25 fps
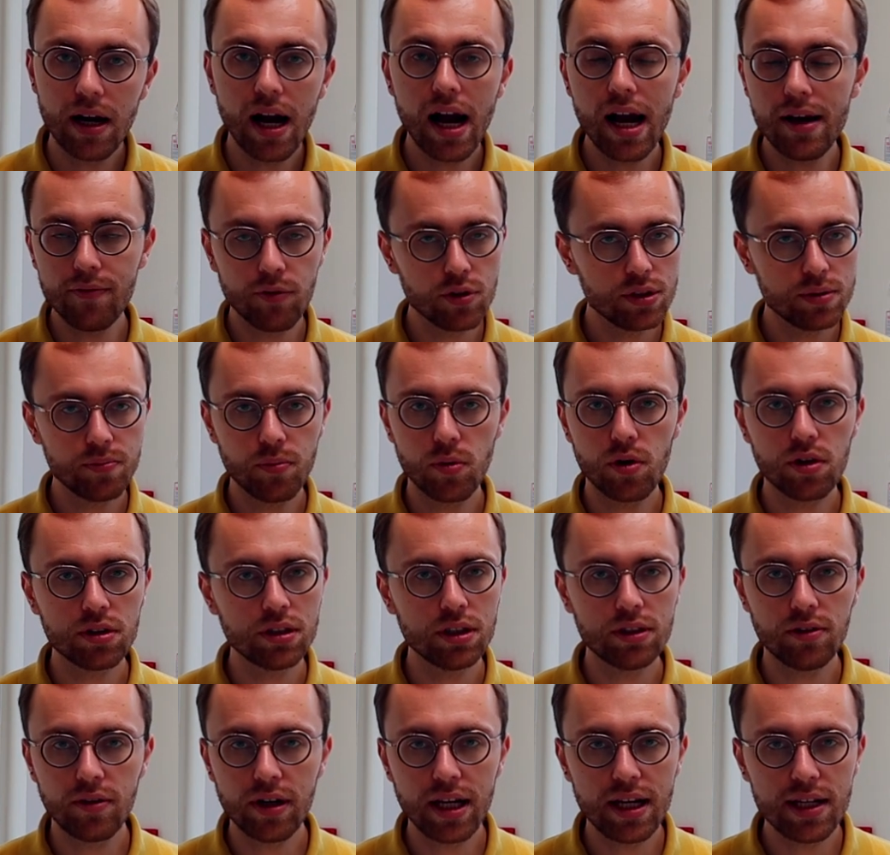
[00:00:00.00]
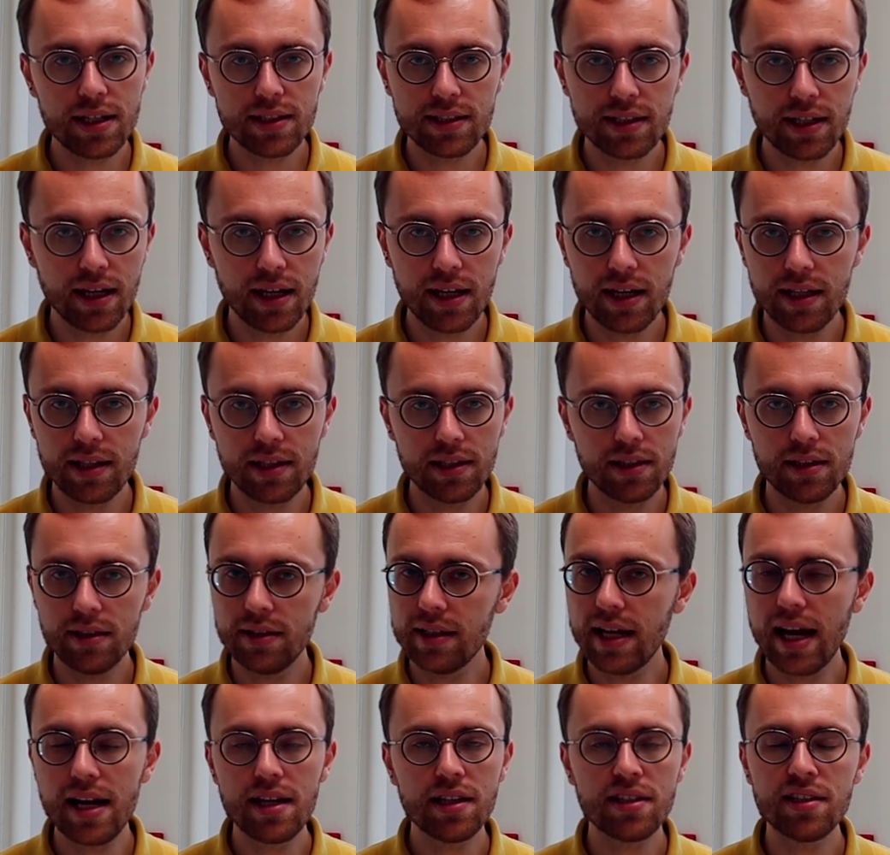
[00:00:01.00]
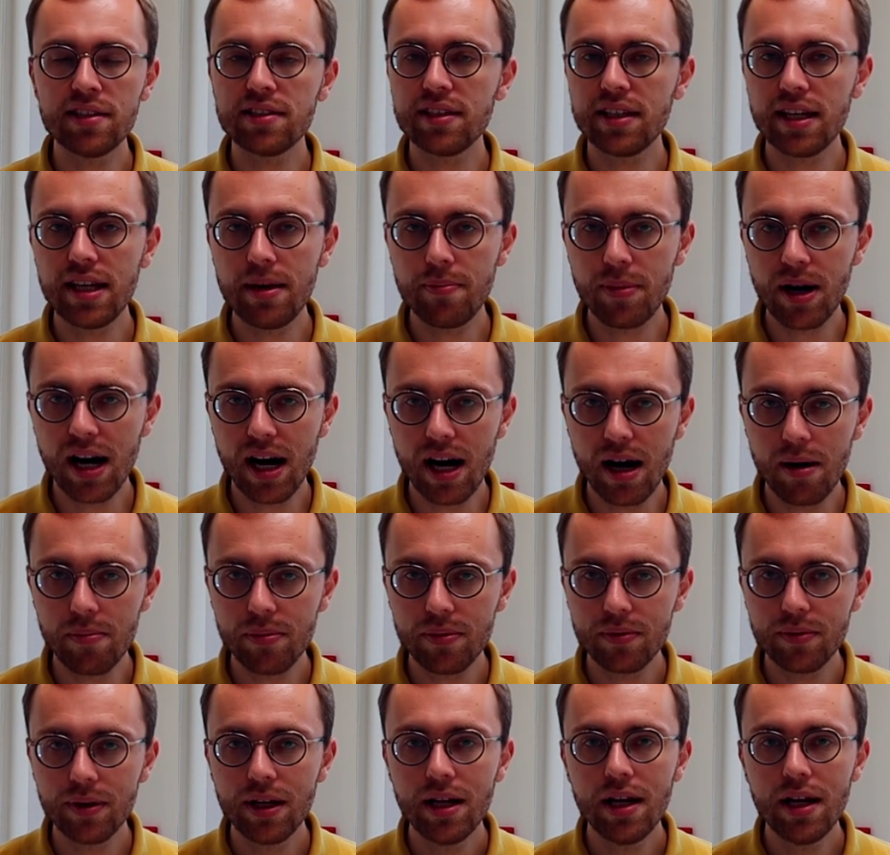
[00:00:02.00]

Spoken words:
I was born and raised in 90s hip hop.